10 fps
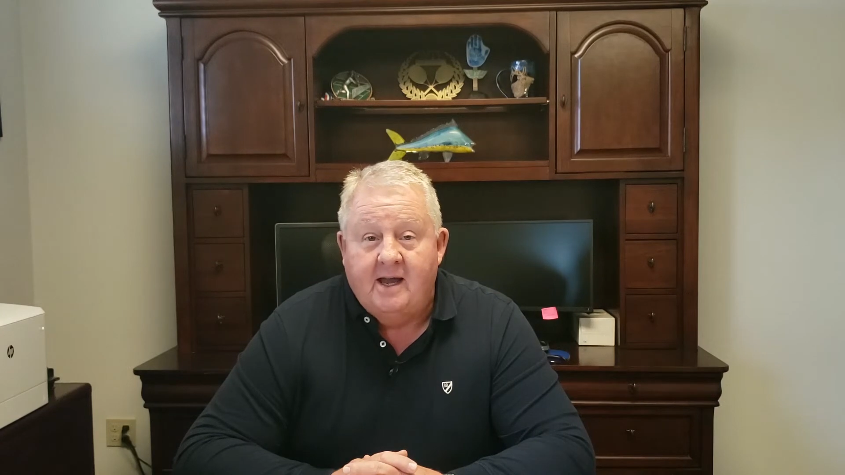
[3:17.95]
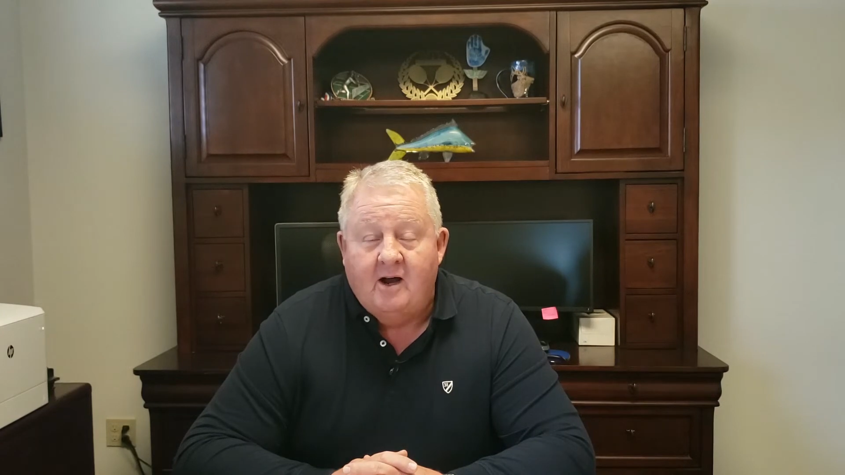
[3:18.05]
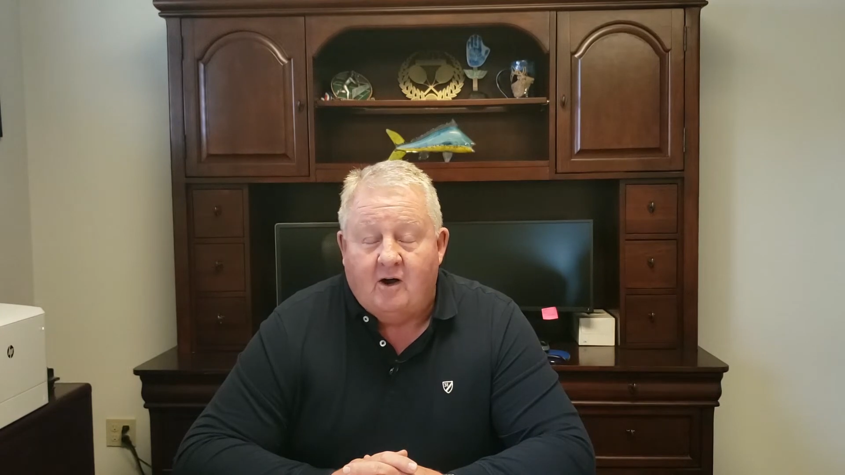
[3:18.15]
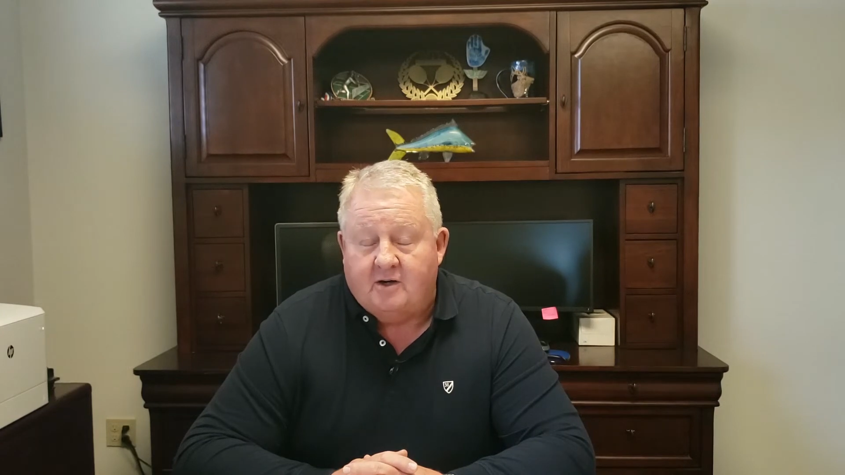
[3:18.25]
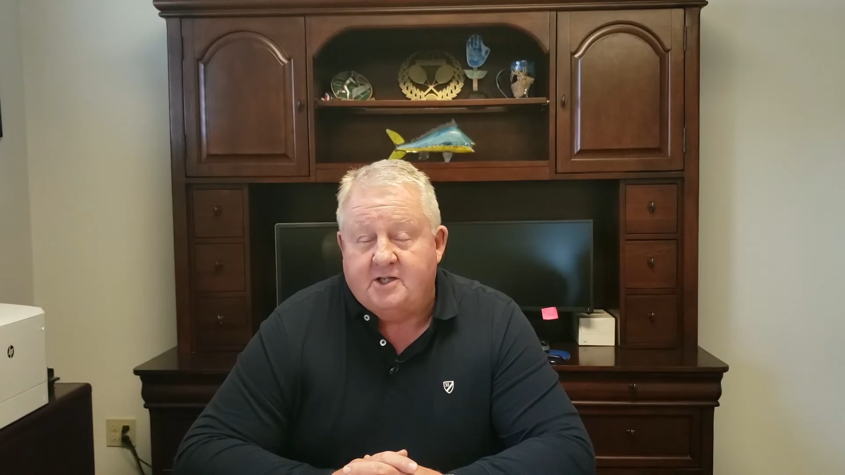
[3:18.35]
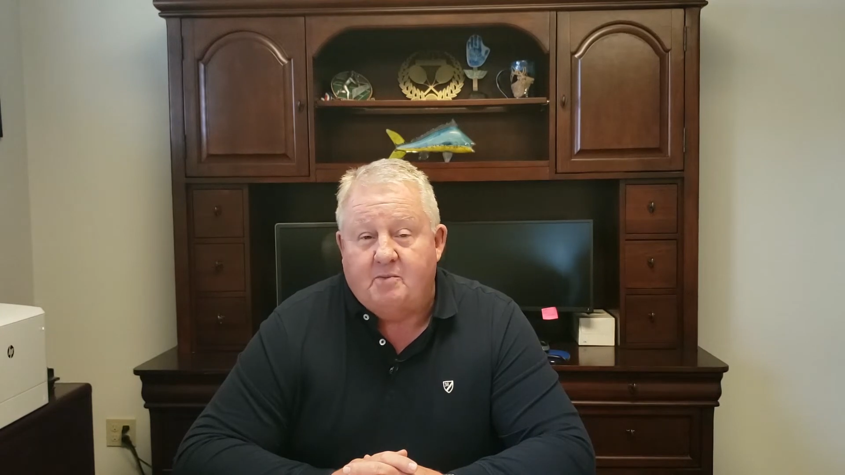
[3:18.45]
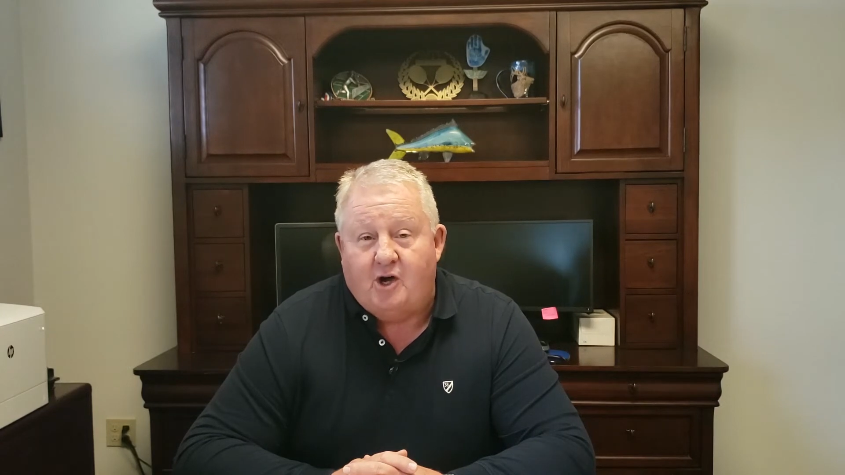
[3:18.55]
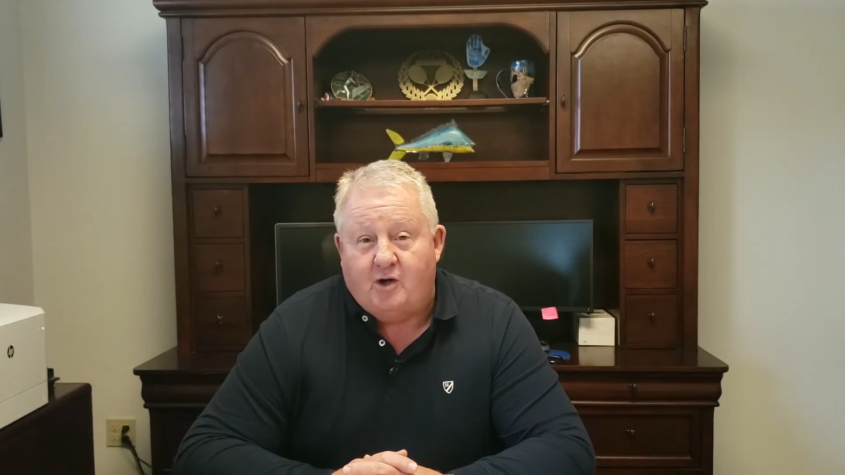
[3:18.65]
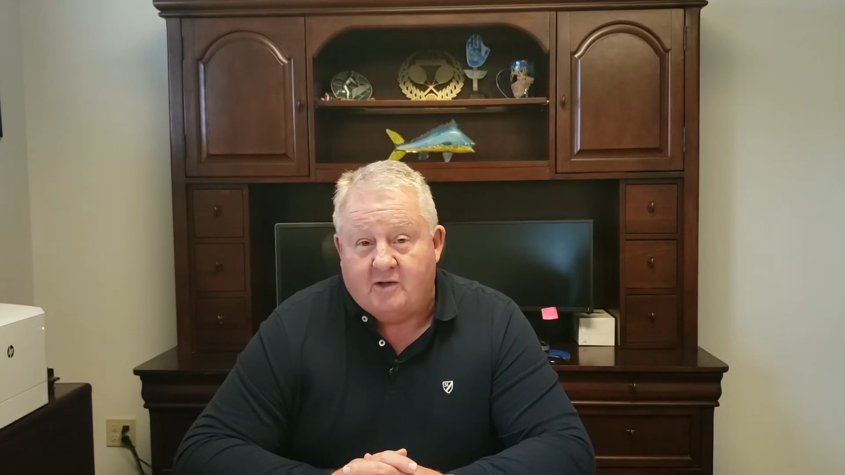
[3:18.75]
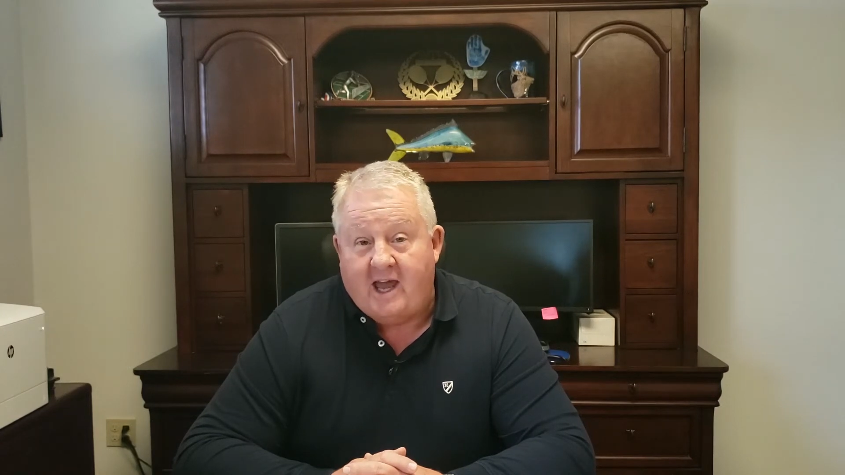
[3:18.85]
or a
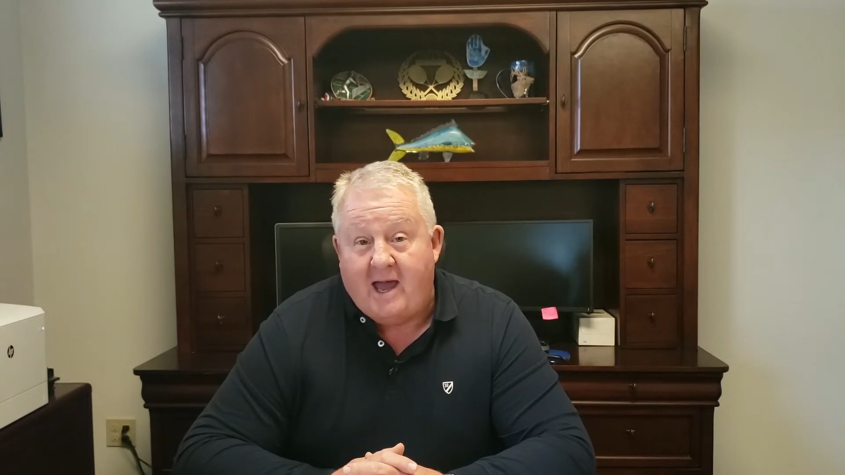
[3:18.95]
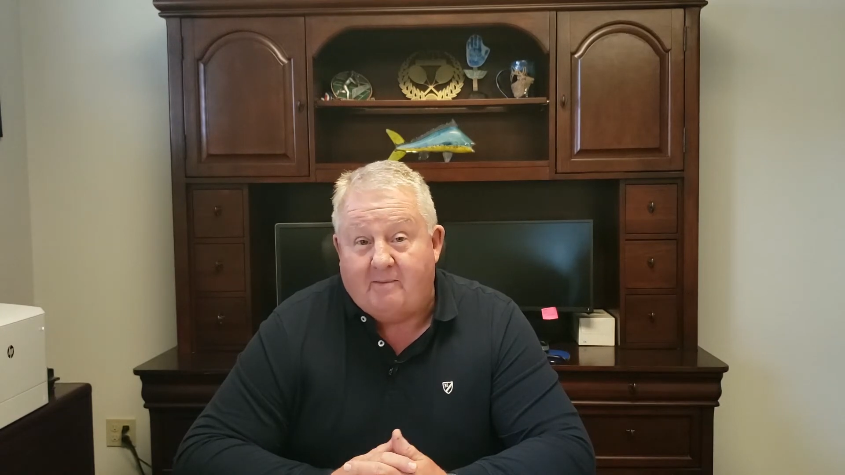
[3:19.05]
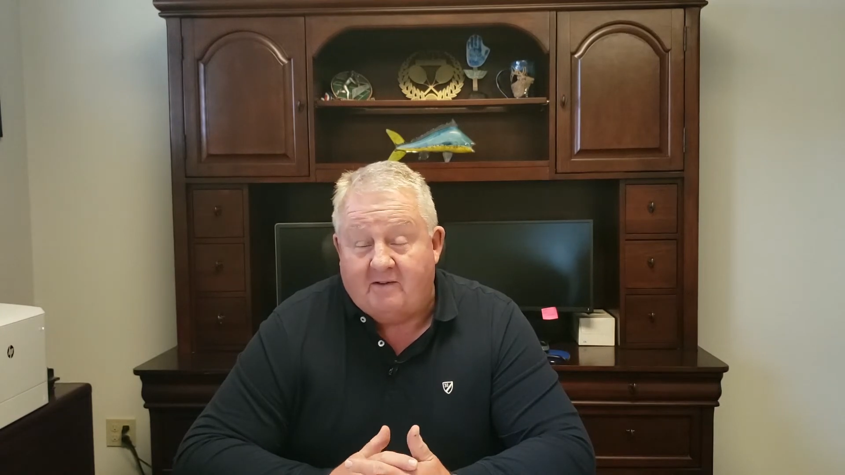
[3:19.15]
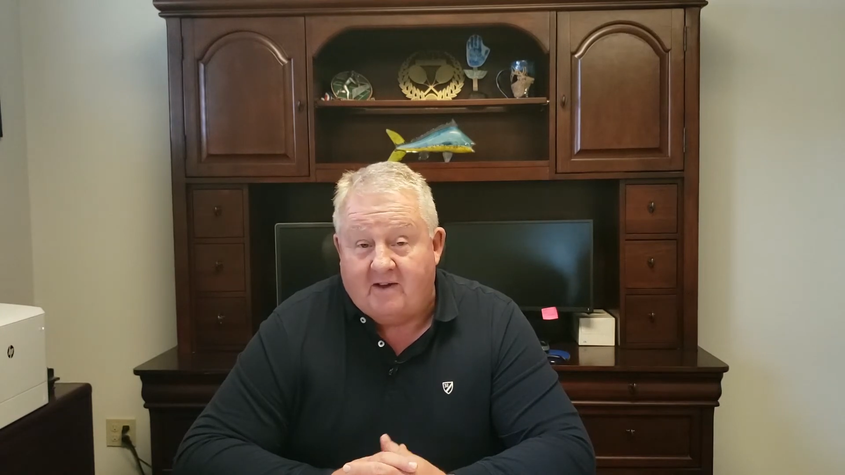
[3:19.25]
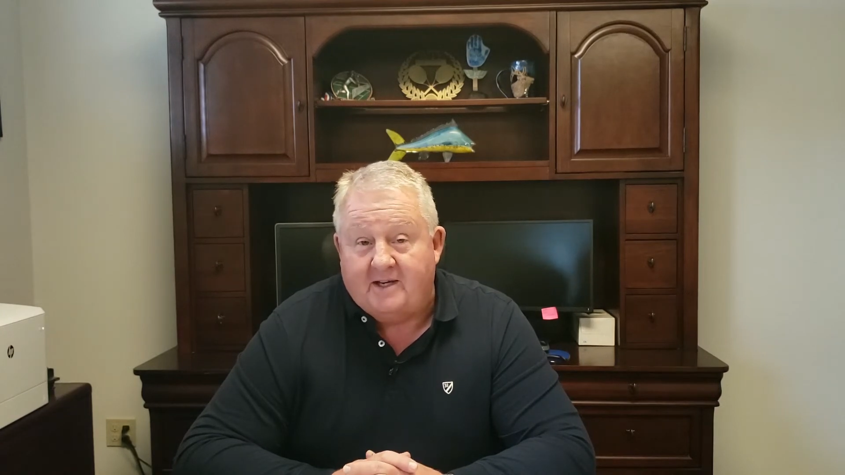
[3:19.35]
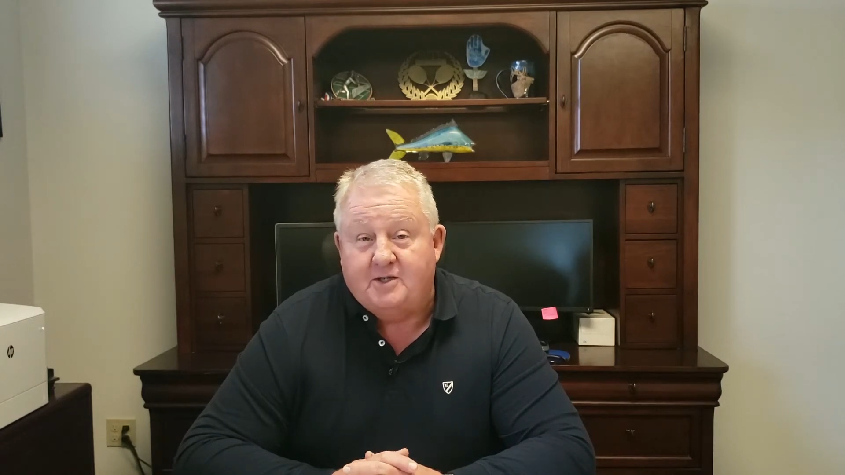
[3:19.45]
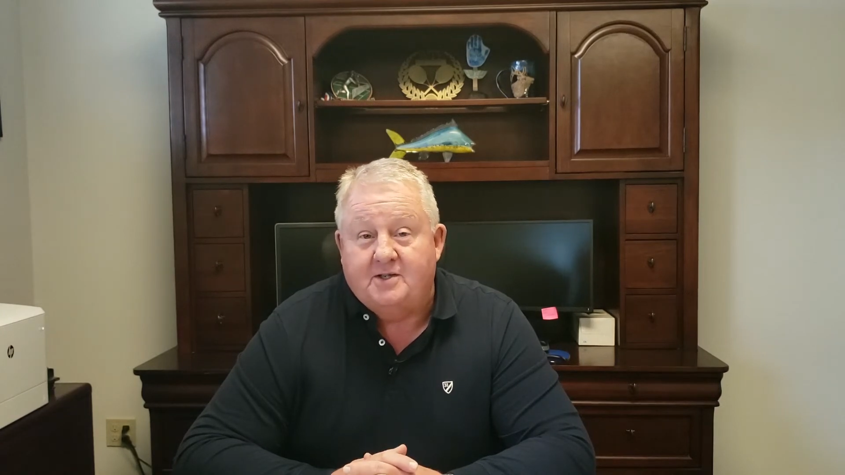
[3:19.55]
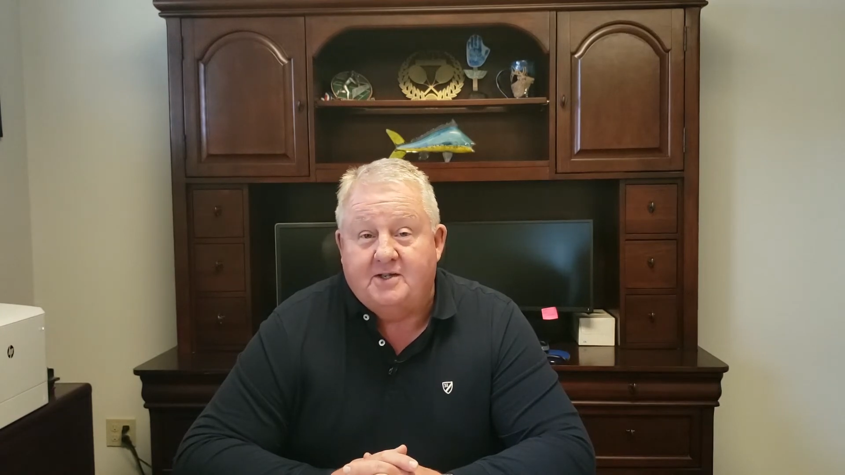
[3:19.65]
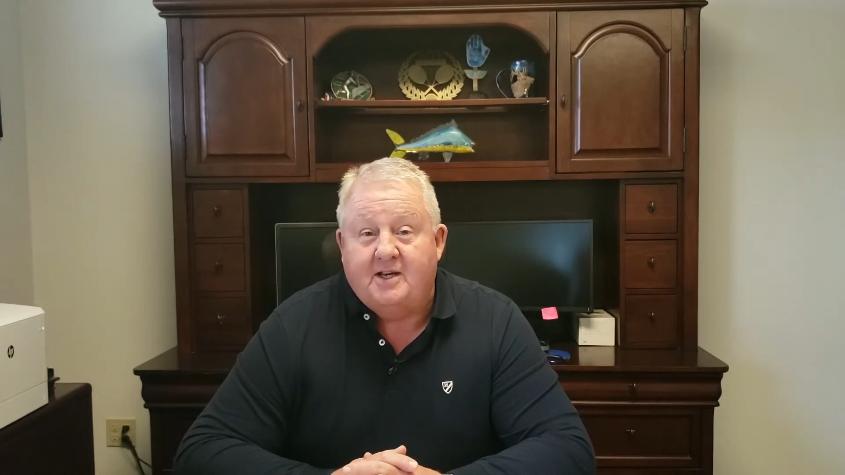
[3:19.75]
small captive agency